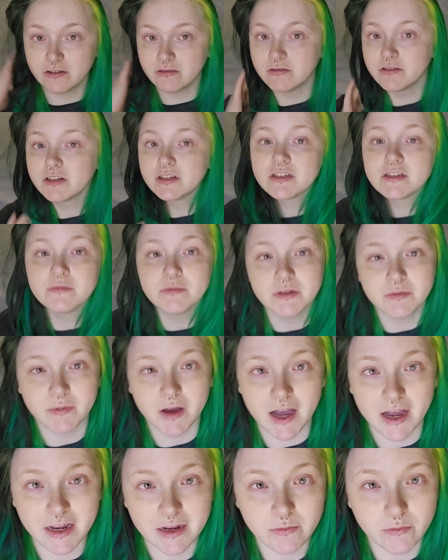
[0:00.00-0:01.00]
going to be
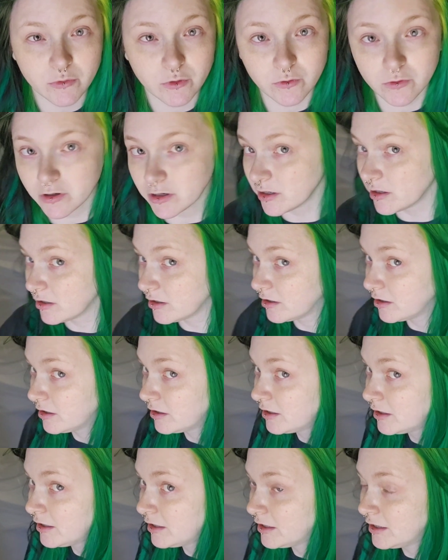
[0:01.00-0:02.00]
buying more
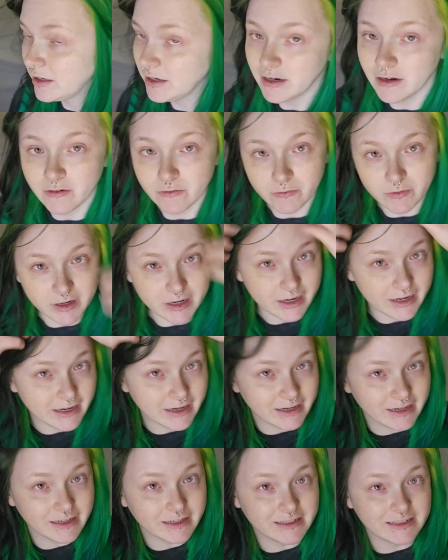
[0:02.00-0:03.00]
when
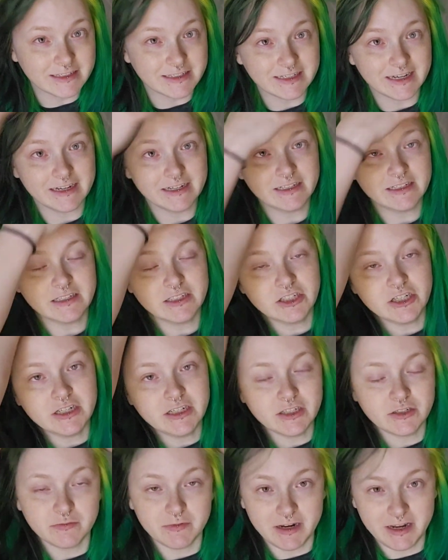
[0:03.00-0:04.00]
I decide to
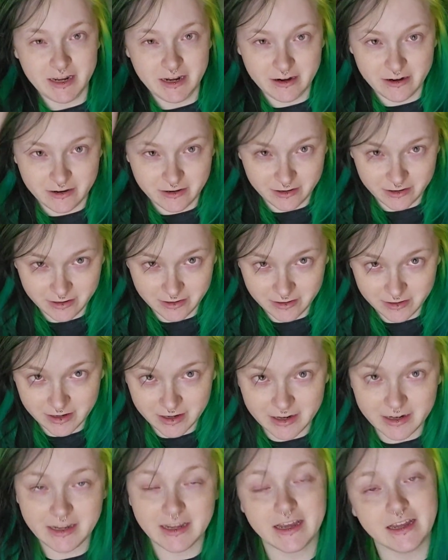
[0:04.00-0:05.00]
change my hair
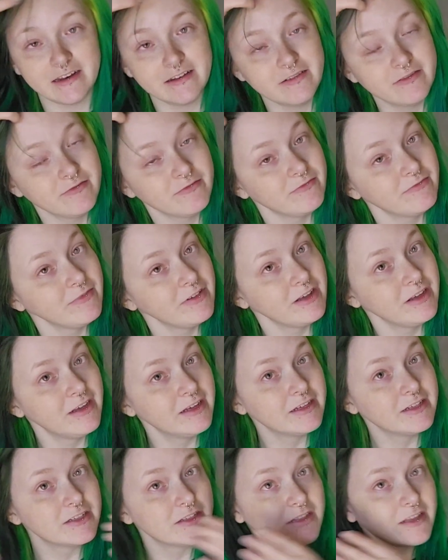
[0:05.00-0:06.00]
again
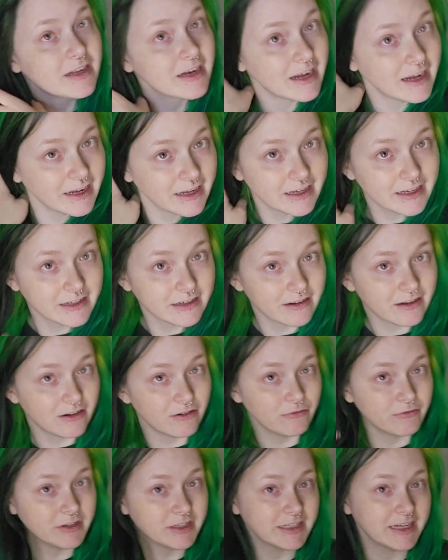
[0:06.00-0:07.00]
so that I can
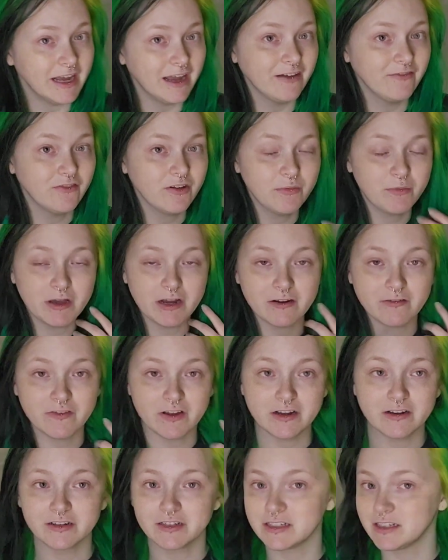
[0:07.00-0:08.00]
always have a pair of
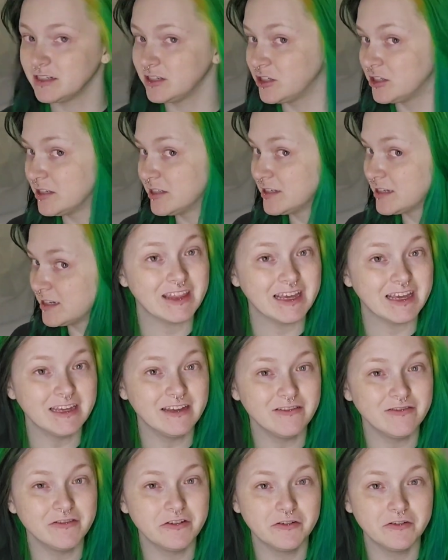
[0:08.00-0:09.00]
hair extensions. Thank
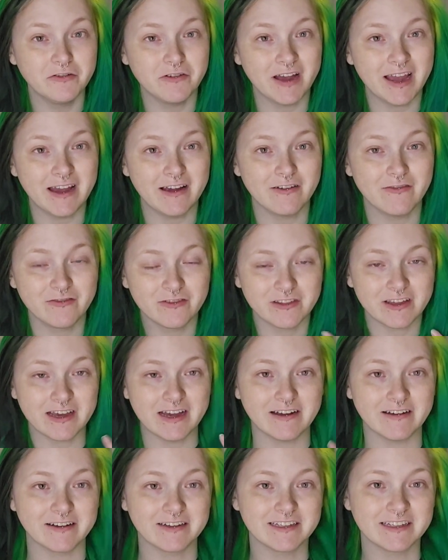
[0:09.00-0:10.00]
you Goo Goo Hair for the
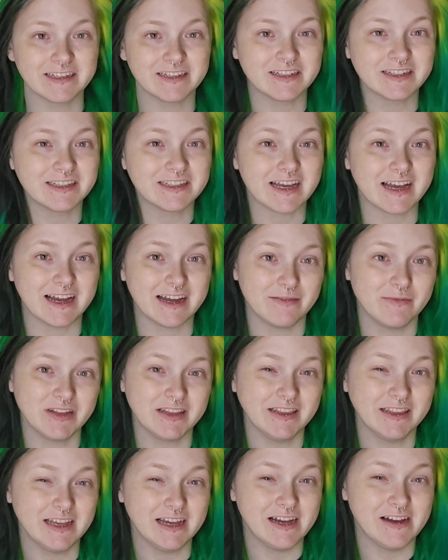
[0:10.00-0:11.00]
hair extensions. I'm
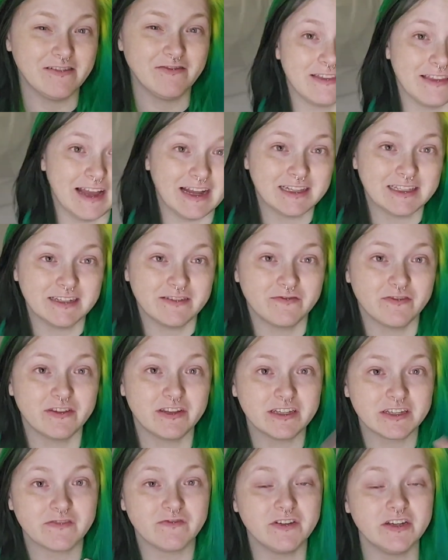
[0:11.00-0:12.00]
in love. That's it for
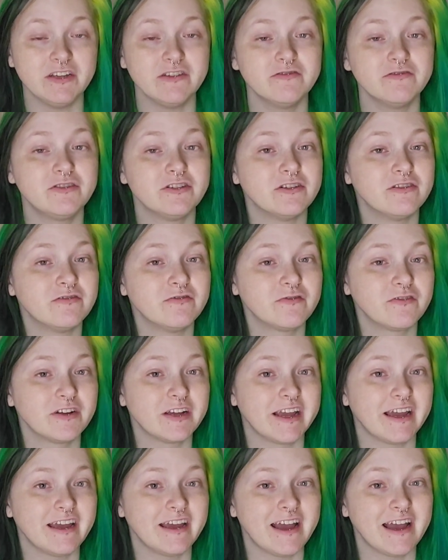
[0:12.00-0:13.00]
this video. Don't
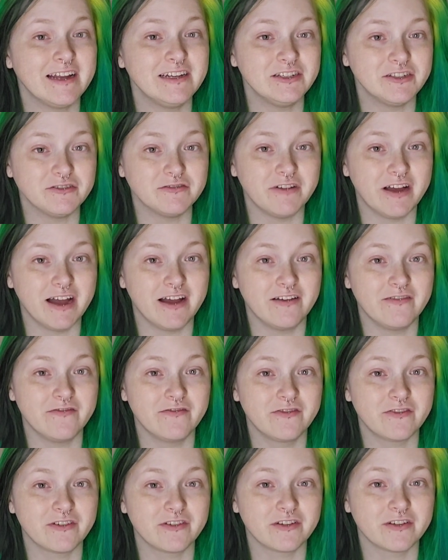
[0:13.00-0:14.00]
forget, I do
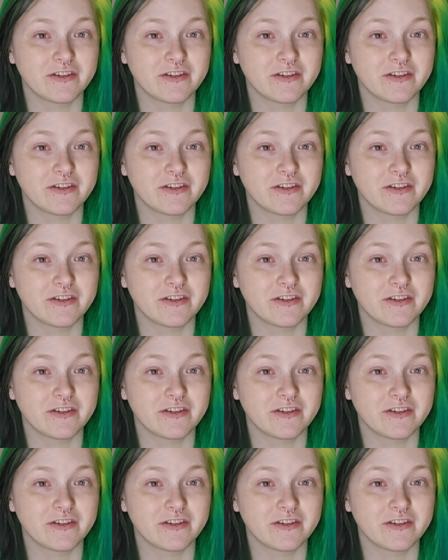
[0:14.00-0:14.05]
have